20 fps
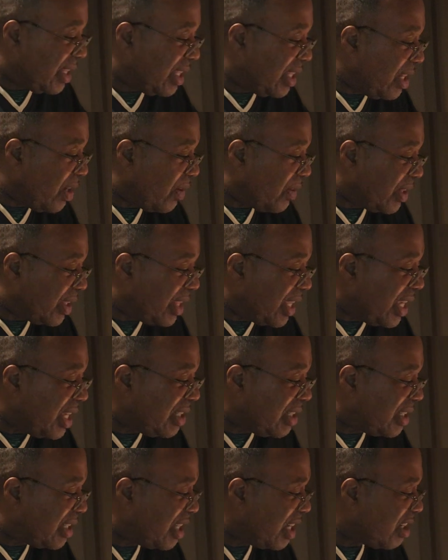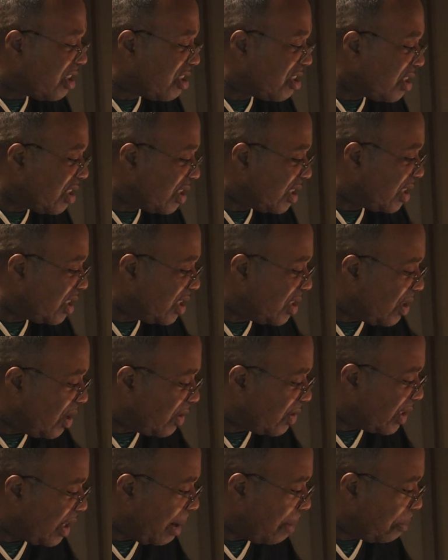You know, these dishes, you know,
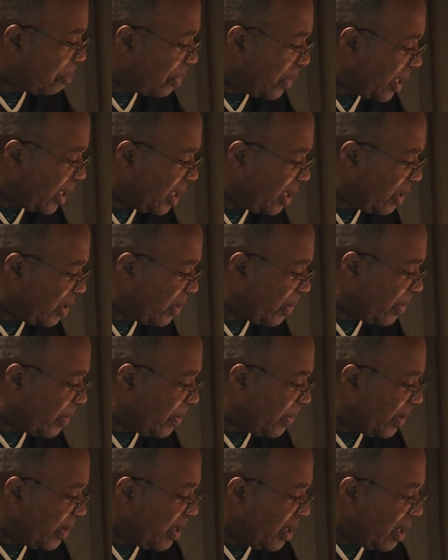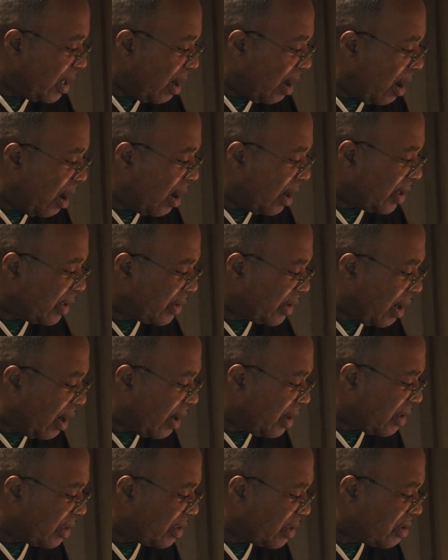that I'm bringing you are
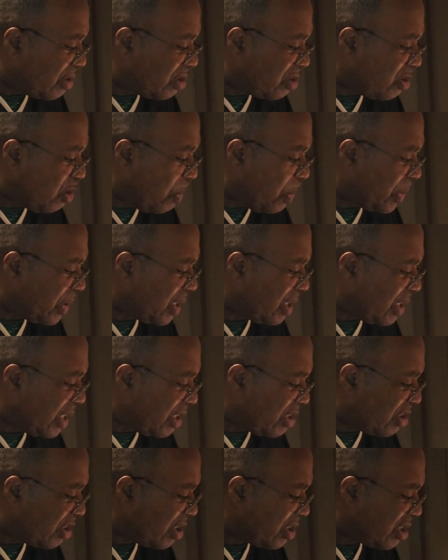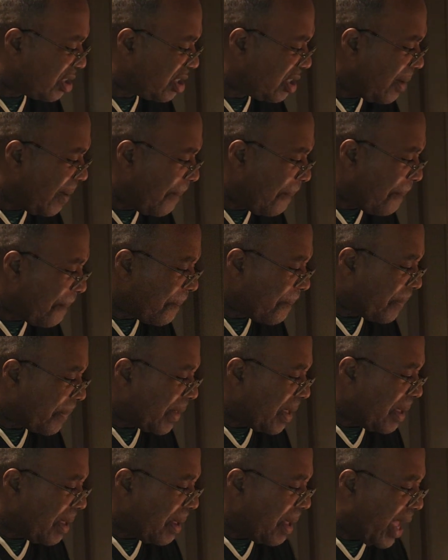super delicious.
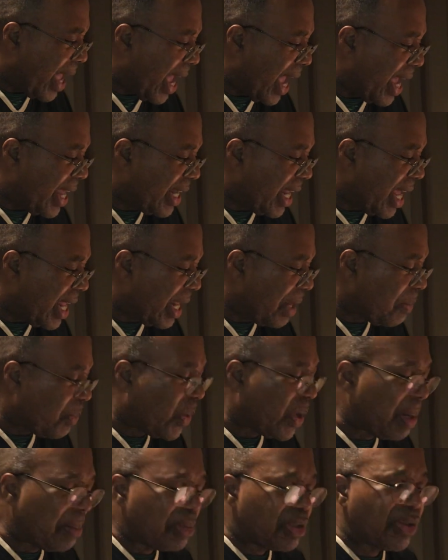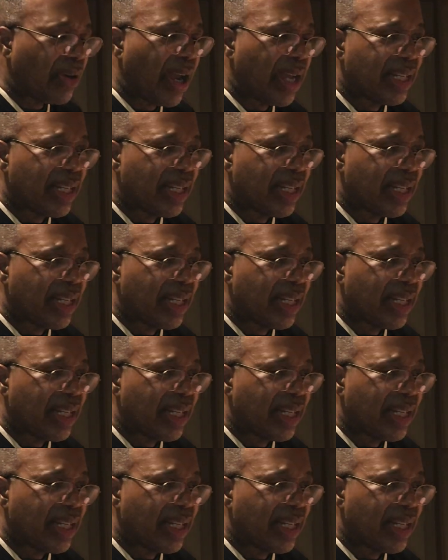And what I'm trying